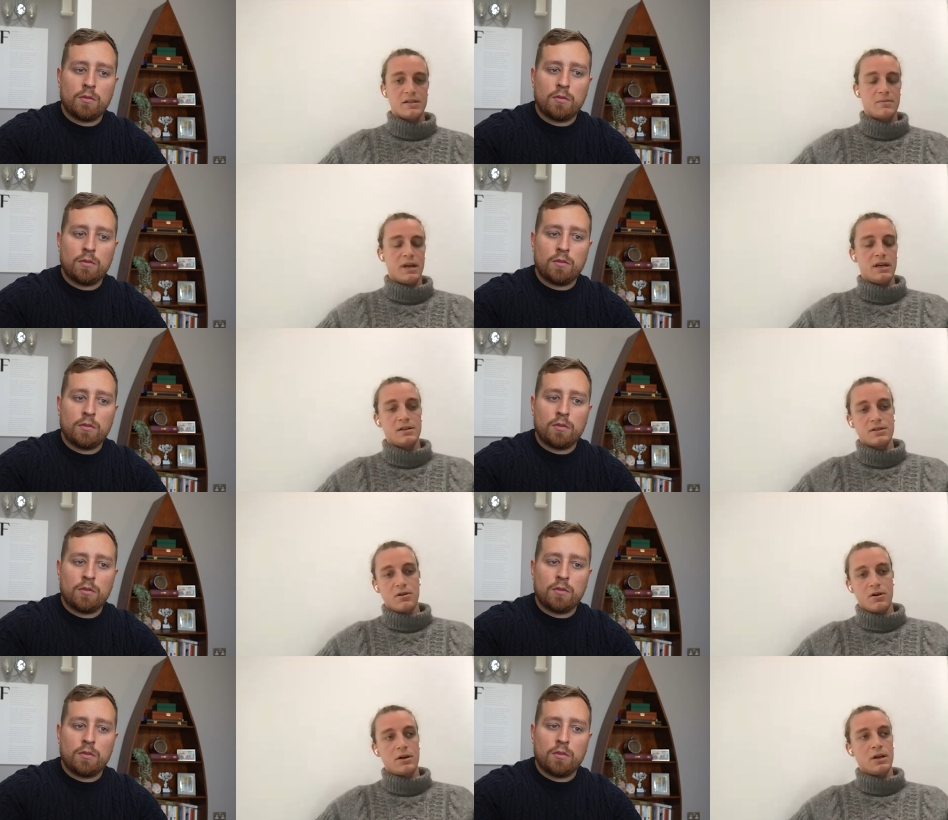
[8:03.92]
Speaker 1: E, in Spain, and
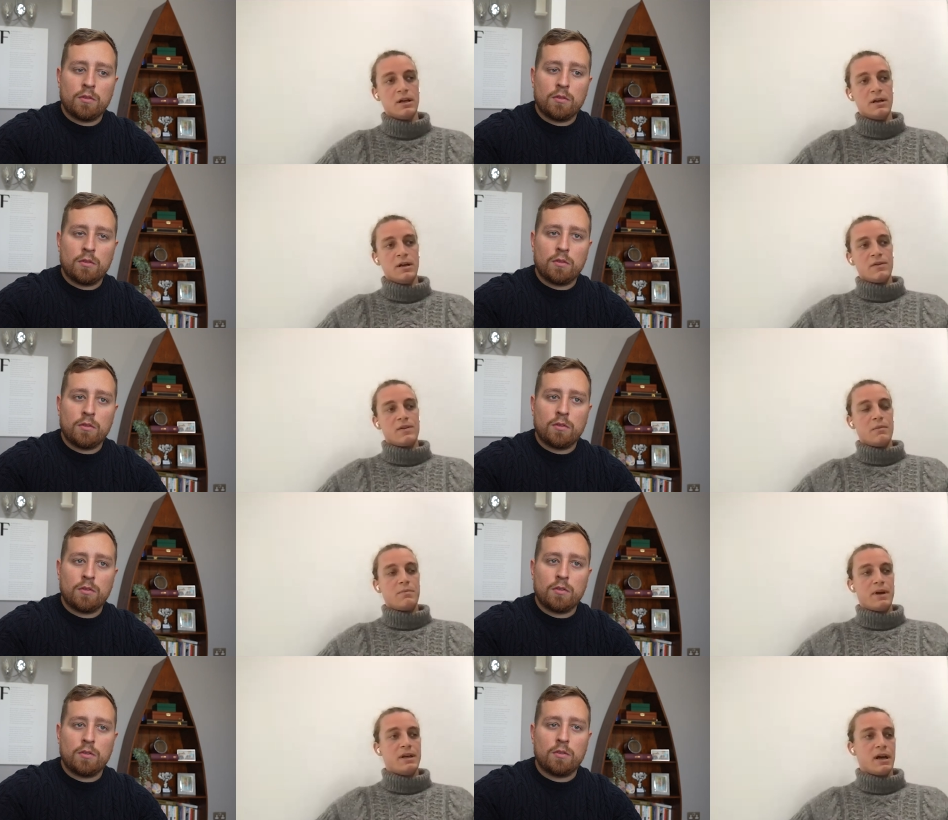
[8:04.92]
so on. They
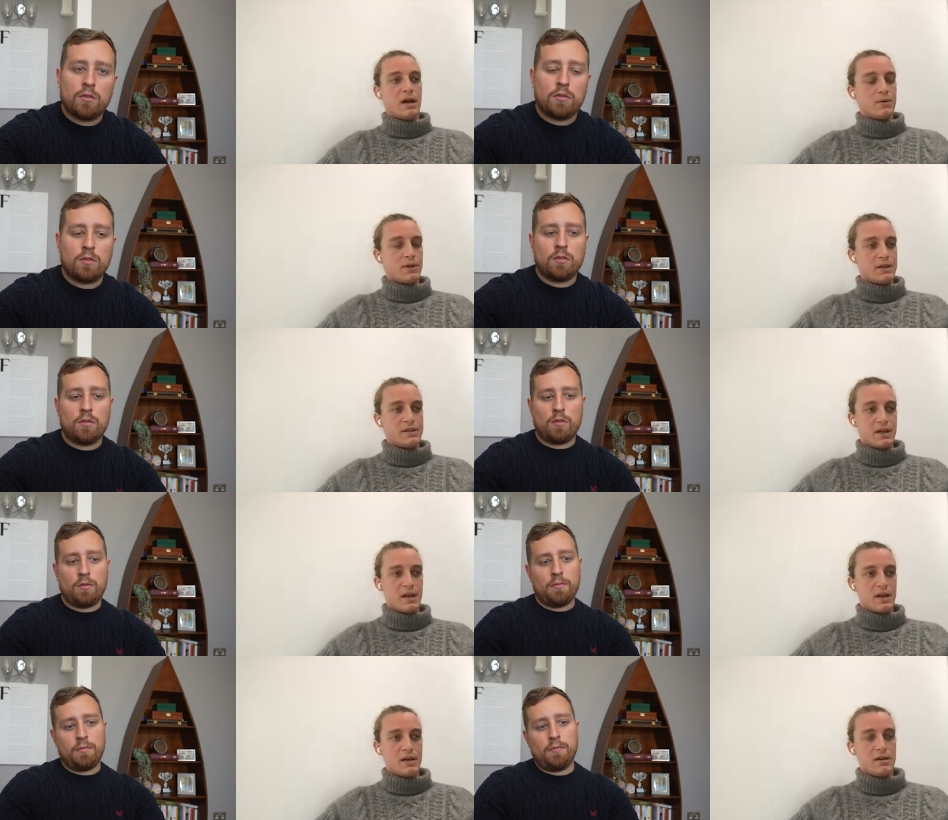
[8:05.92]
pay out, let's
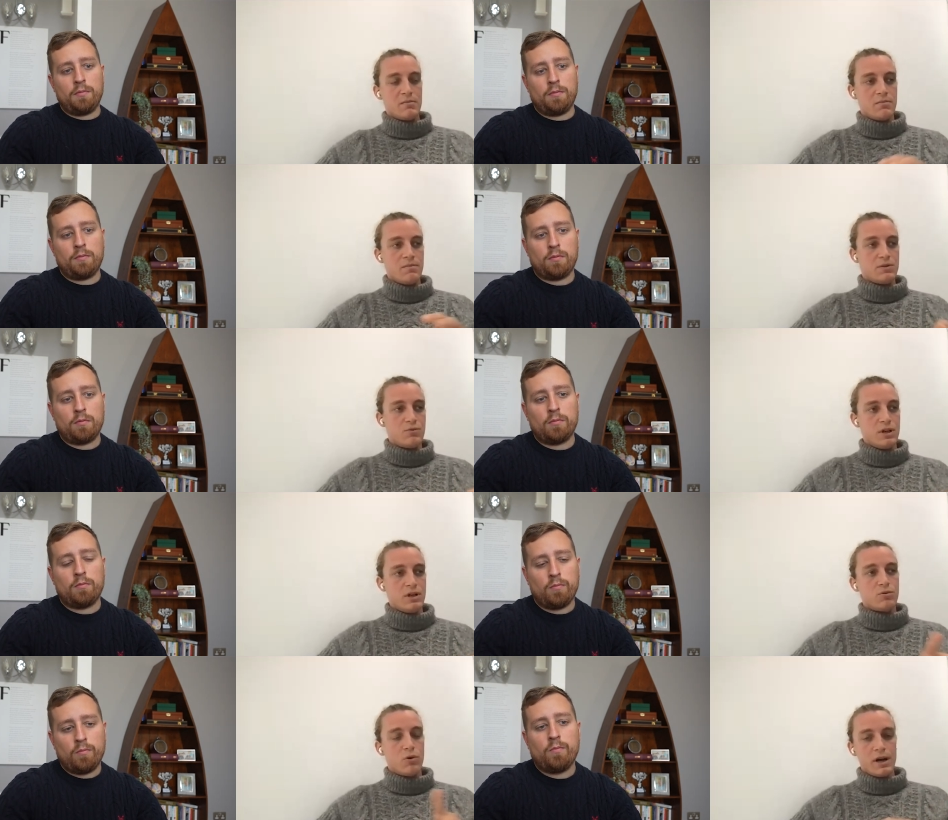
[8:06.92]
say,
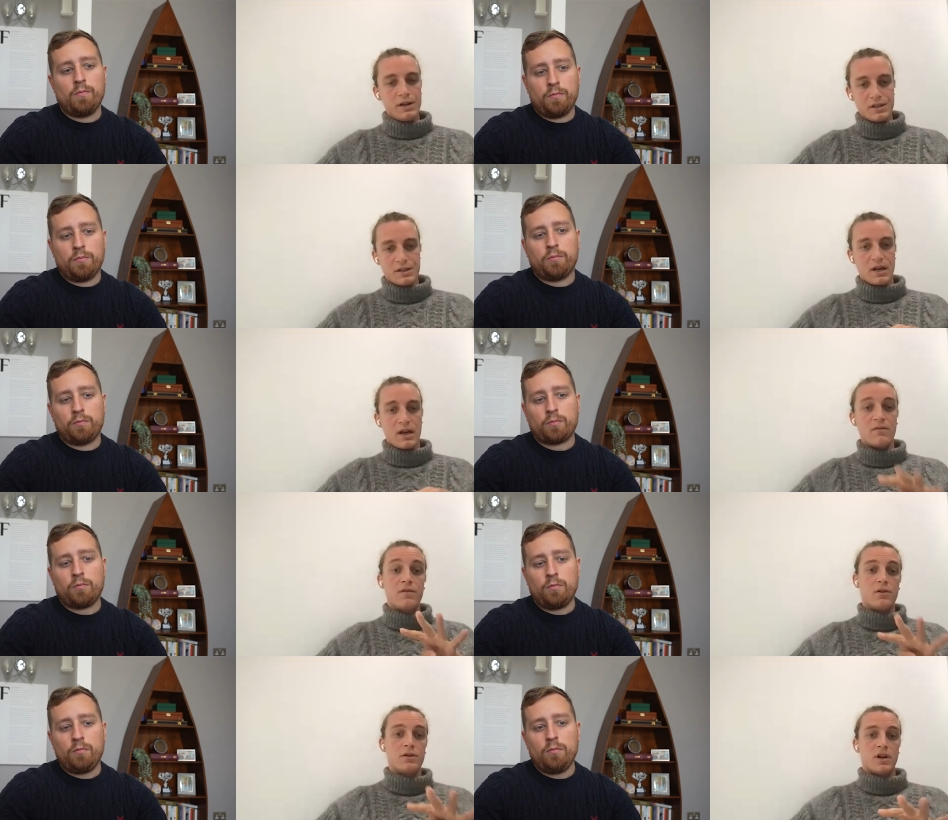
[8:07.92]
between twice and
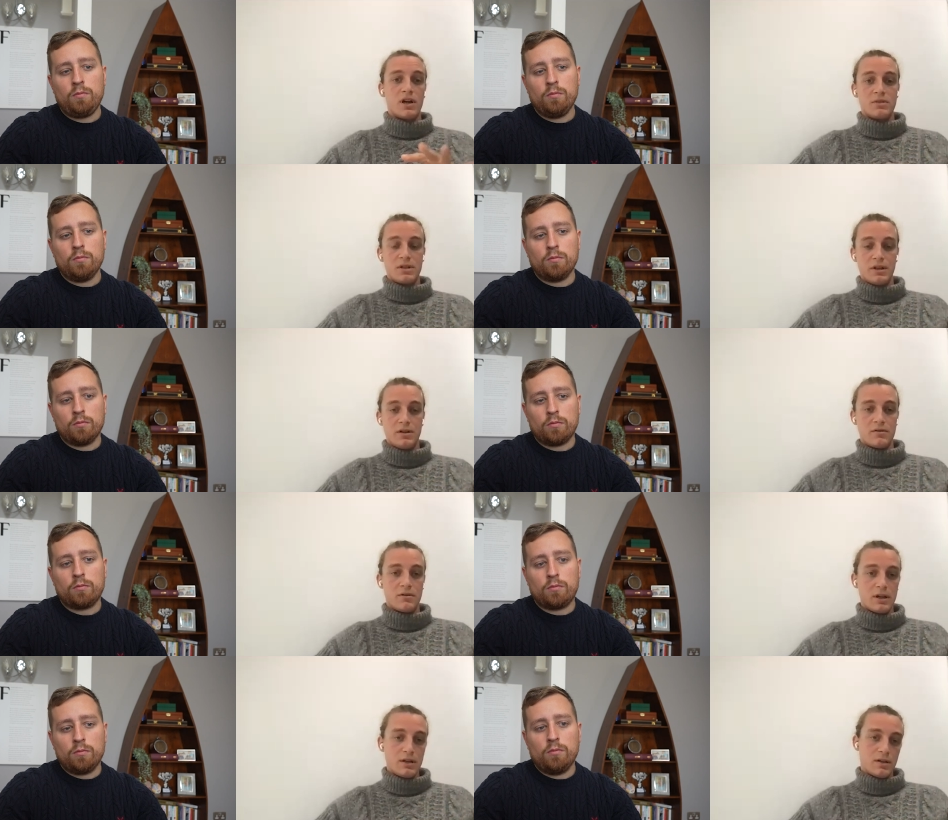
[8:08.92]
four times a year,
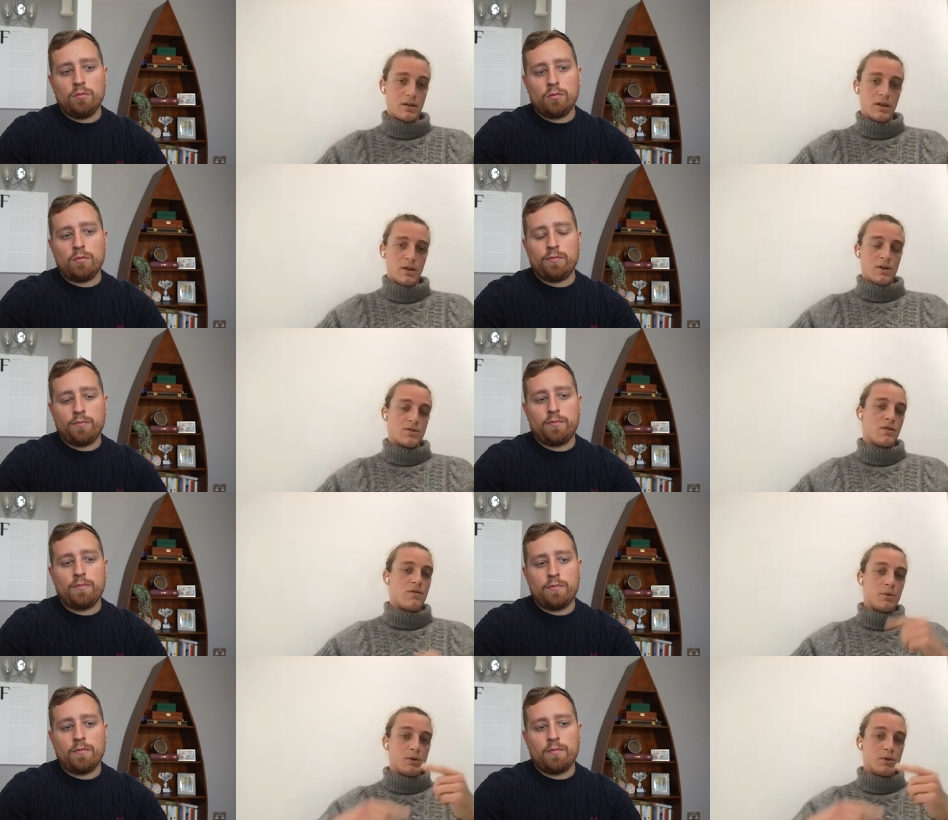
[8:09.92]
right? So if you